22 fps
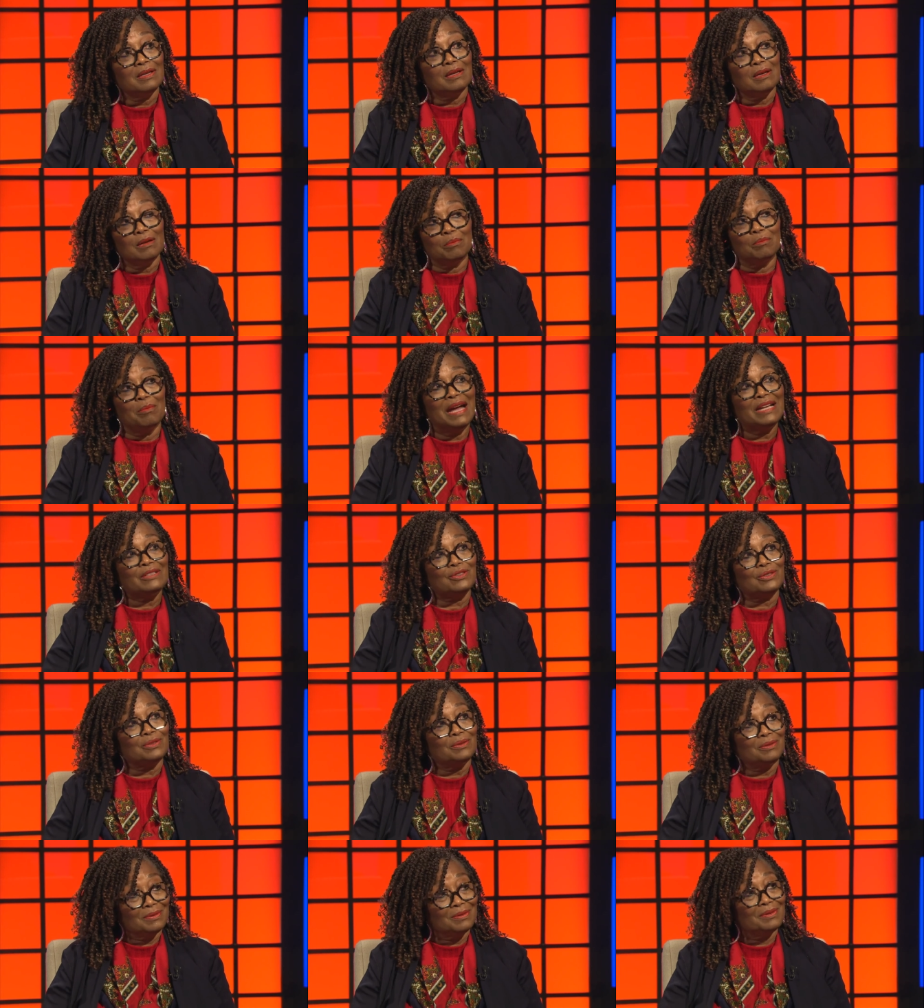My,
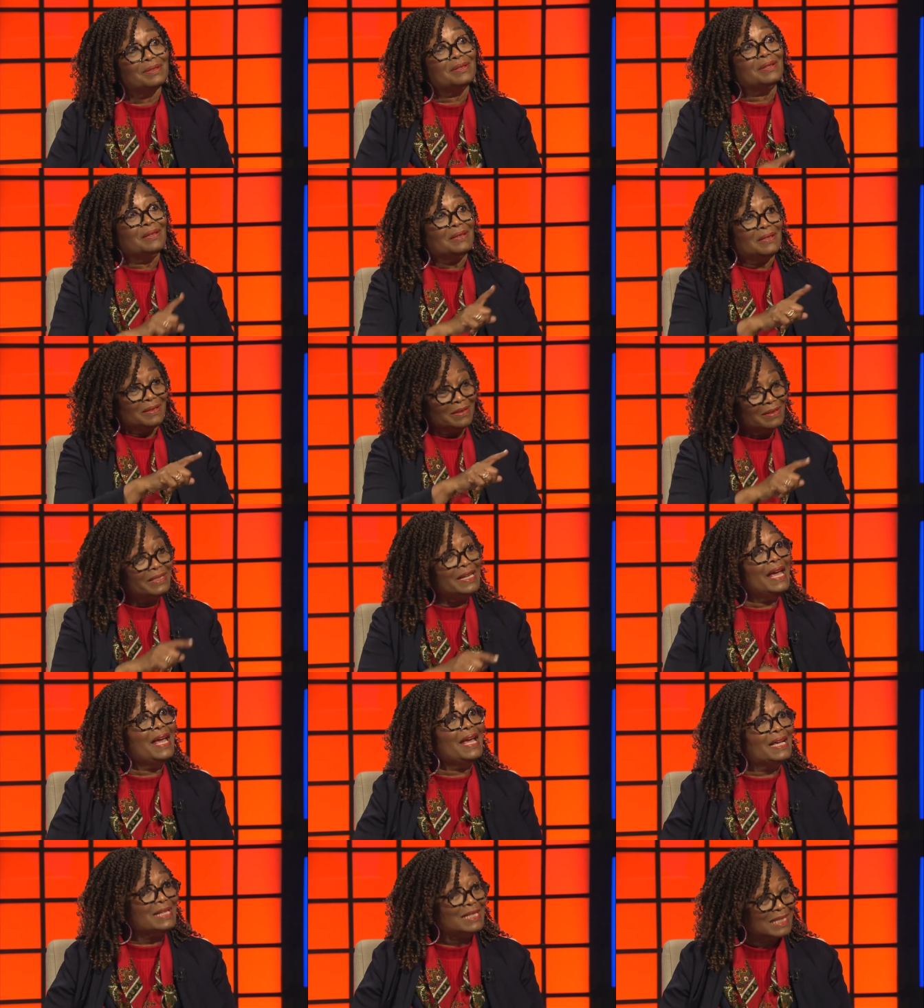AutoZone CAO.
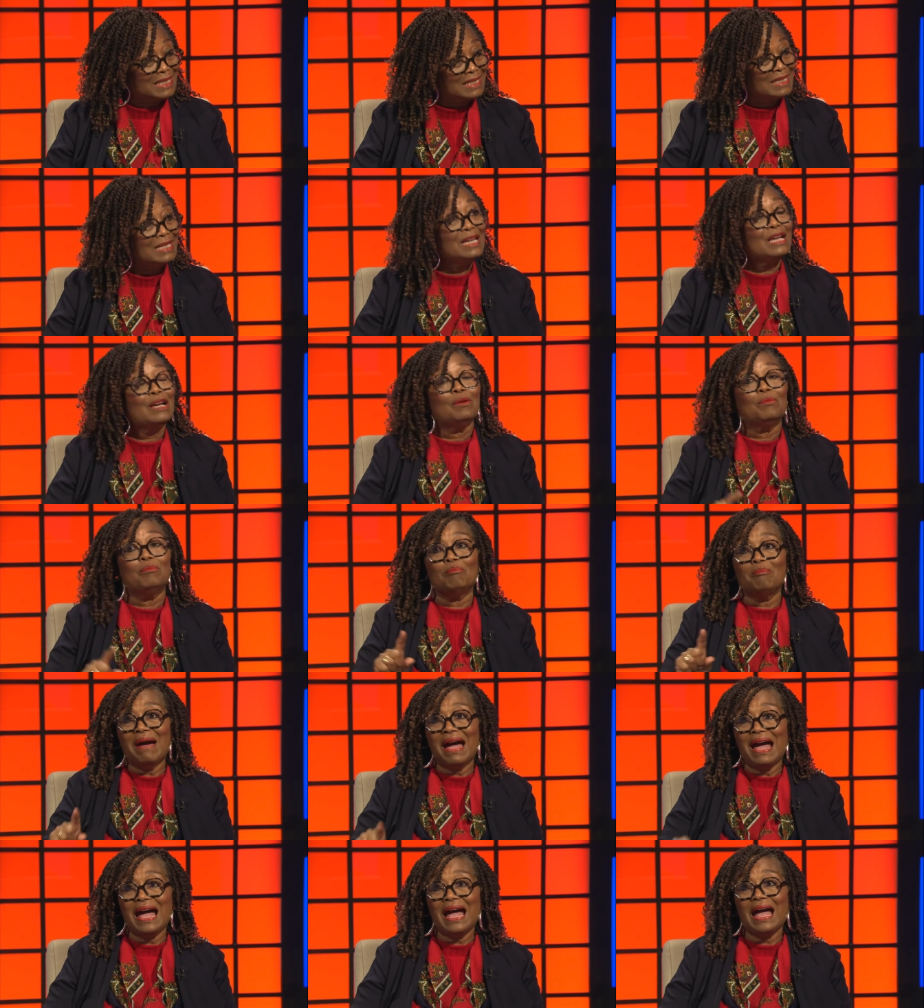Yes. CAO.
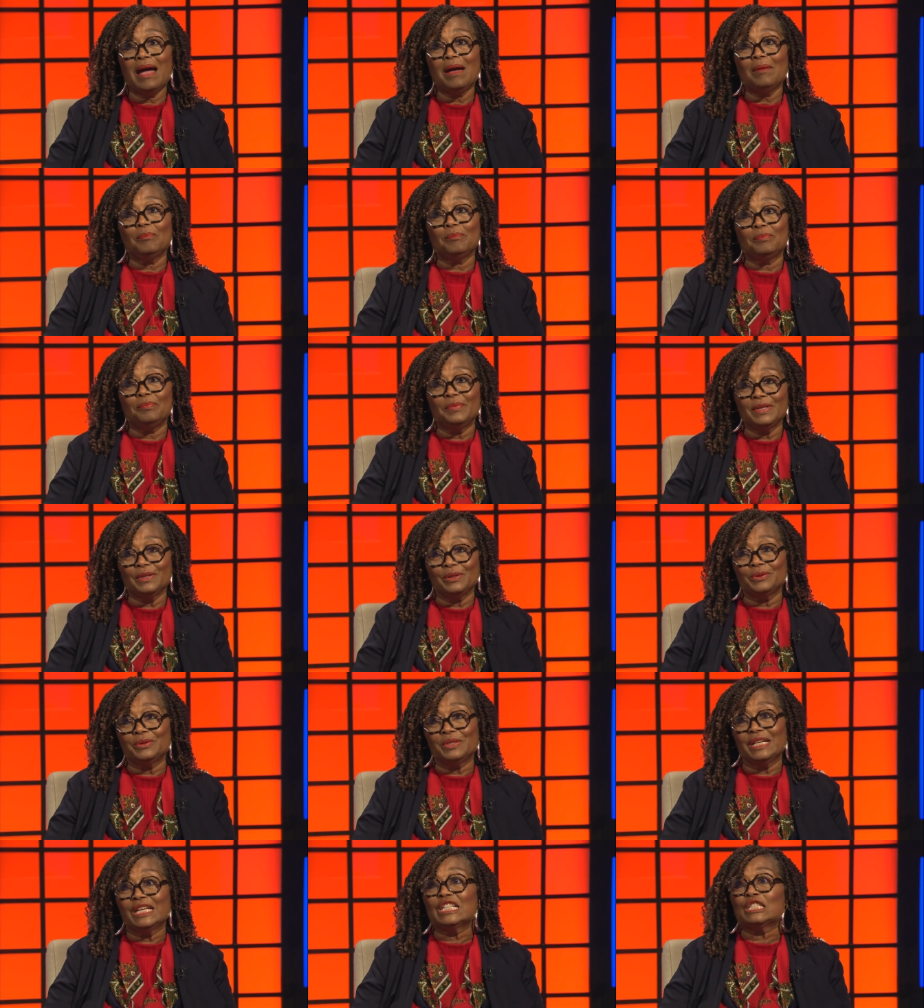My
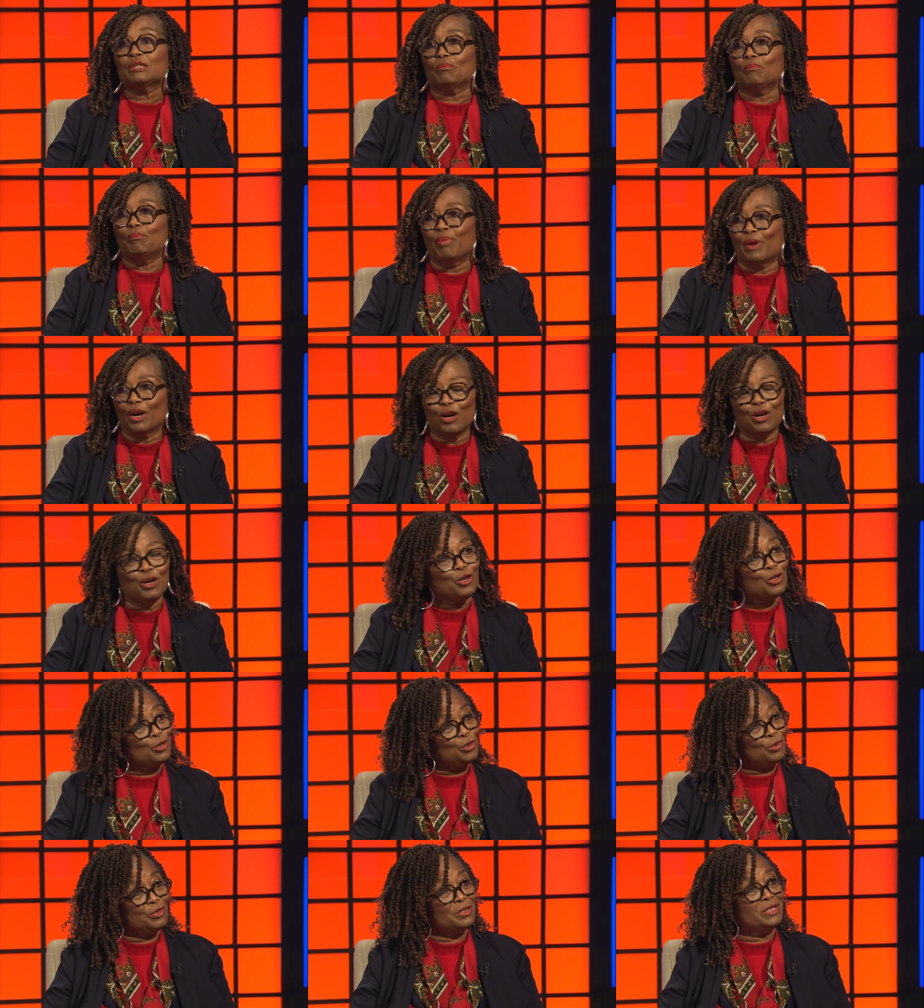buildings
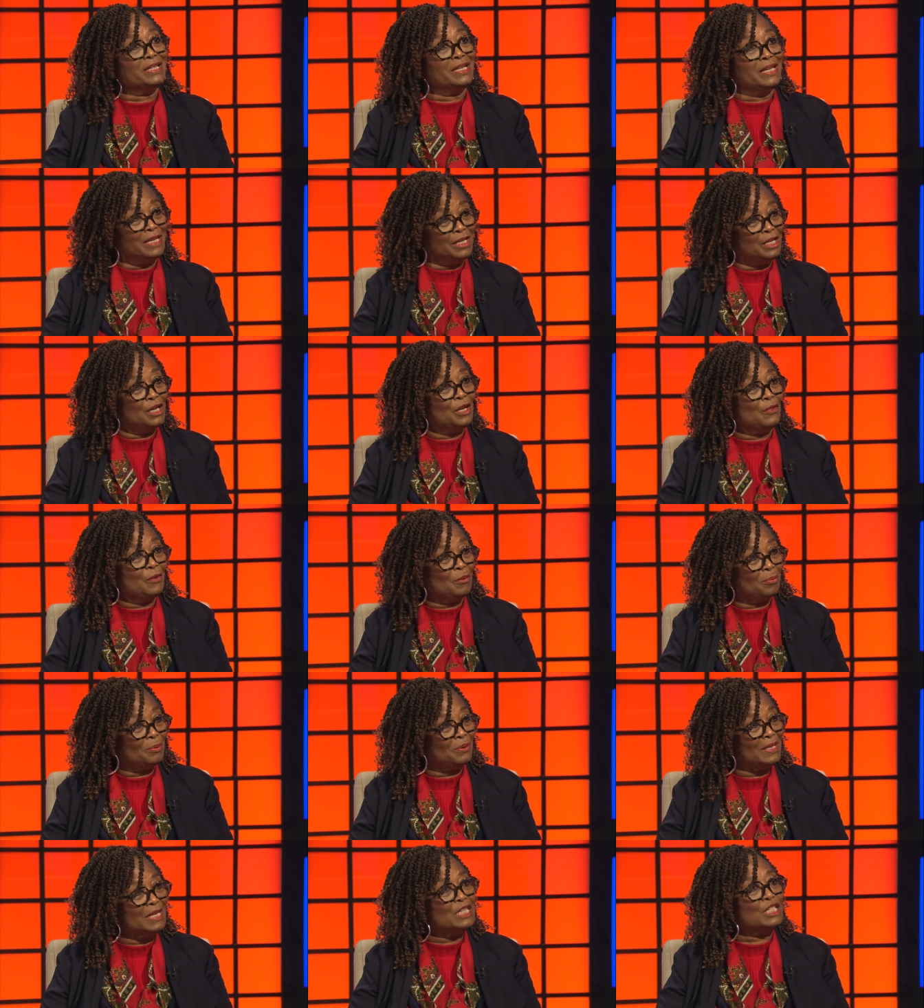burned in other
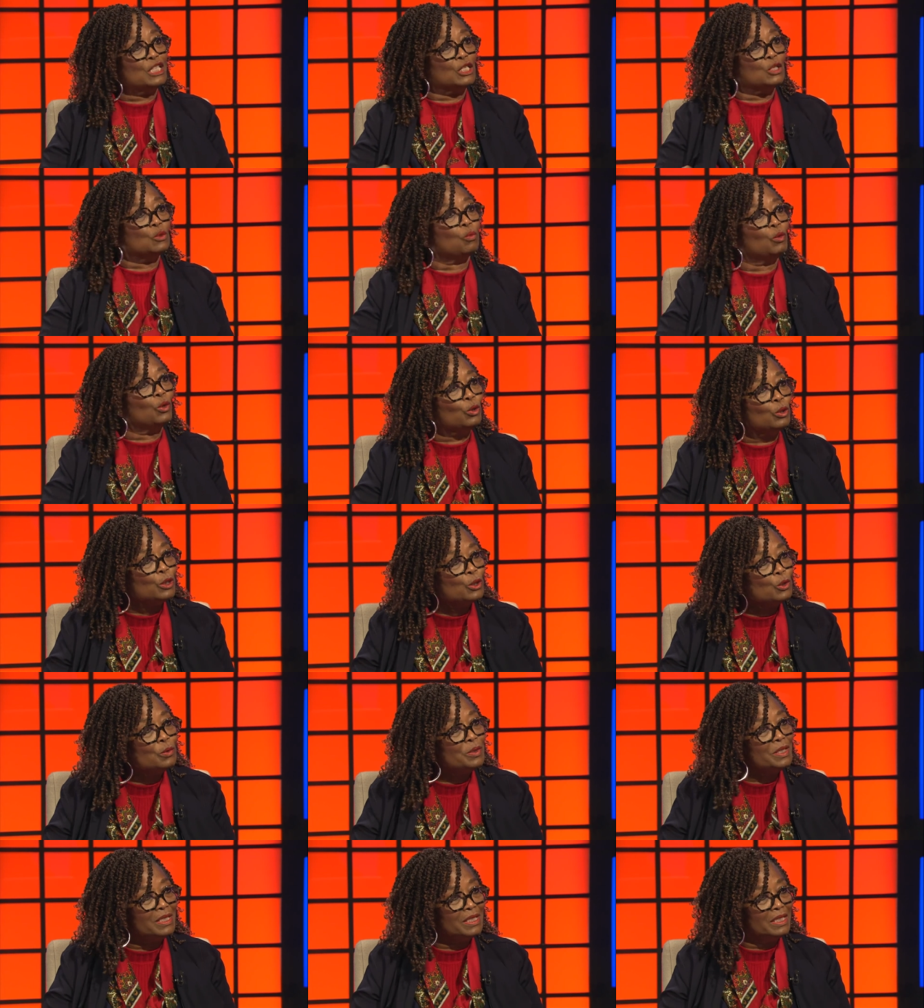places, were
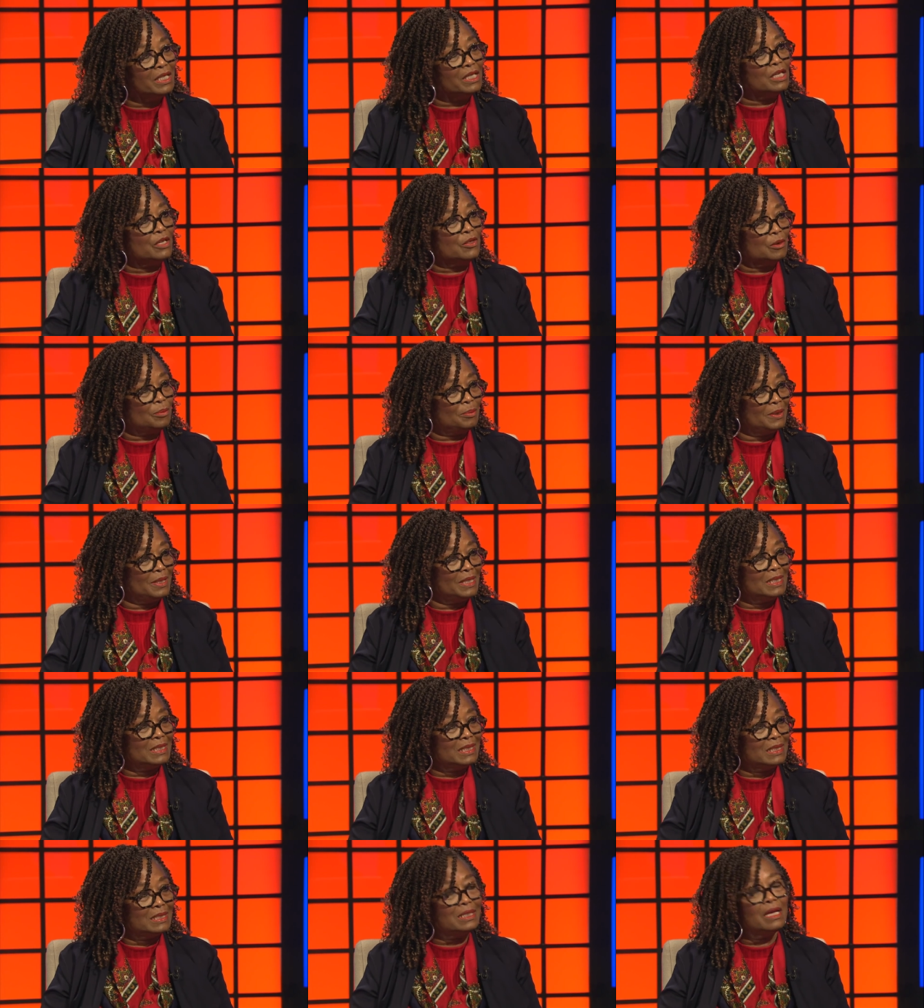looted in other
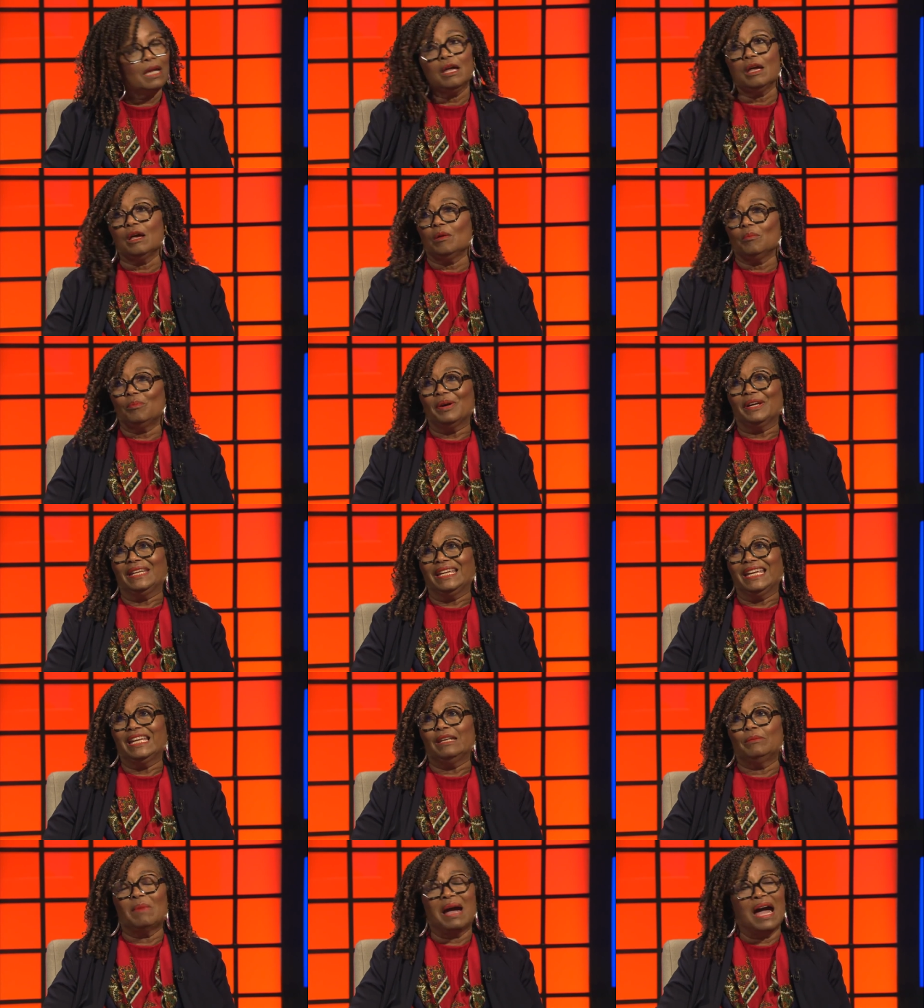places, but
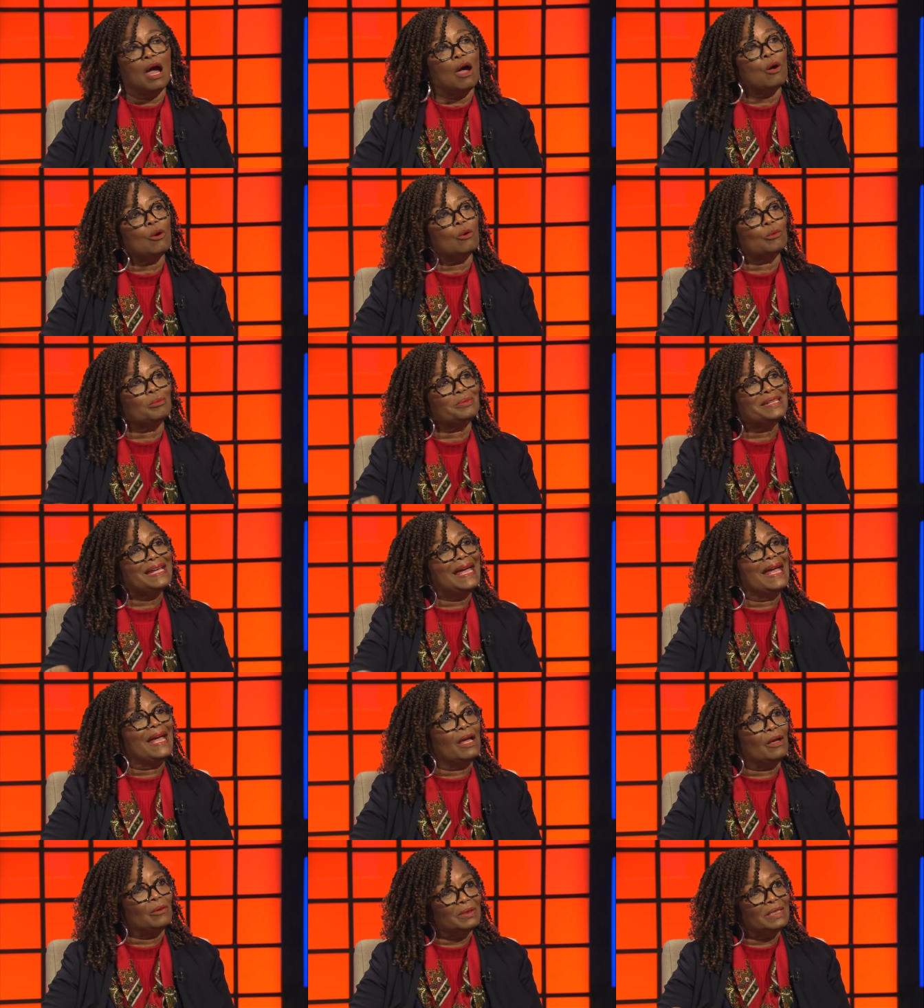in my
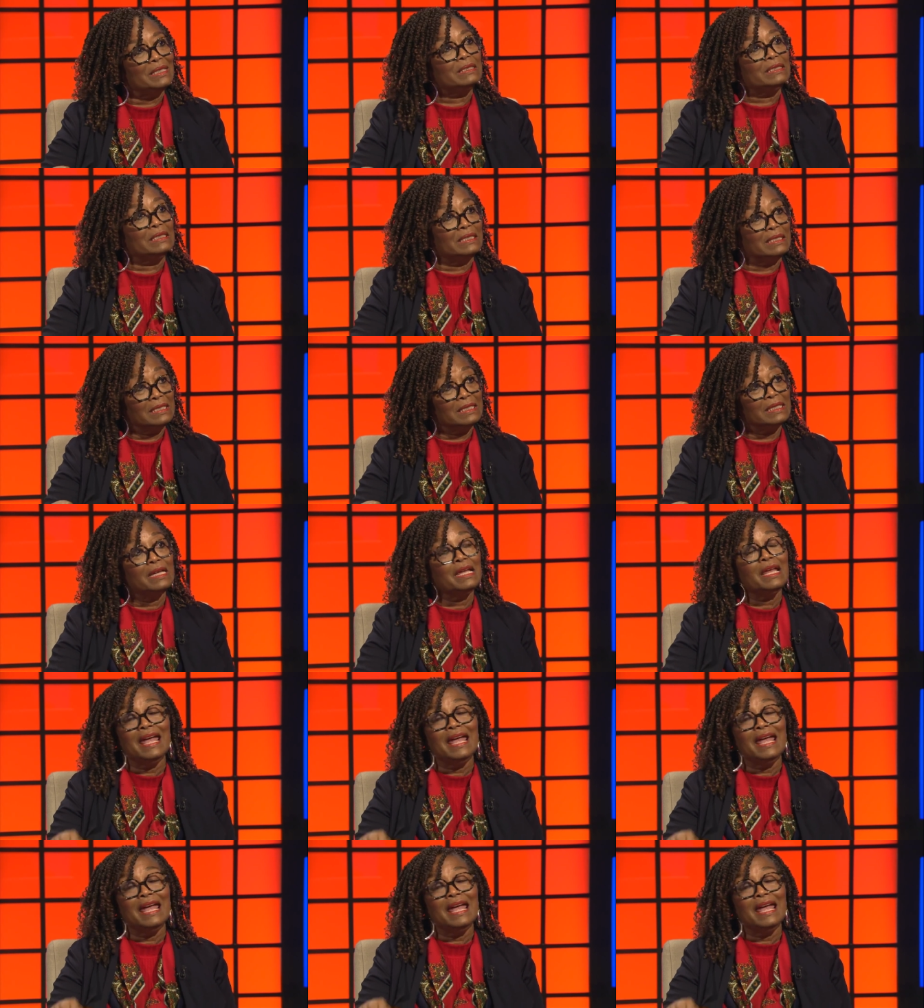hometown it didn't.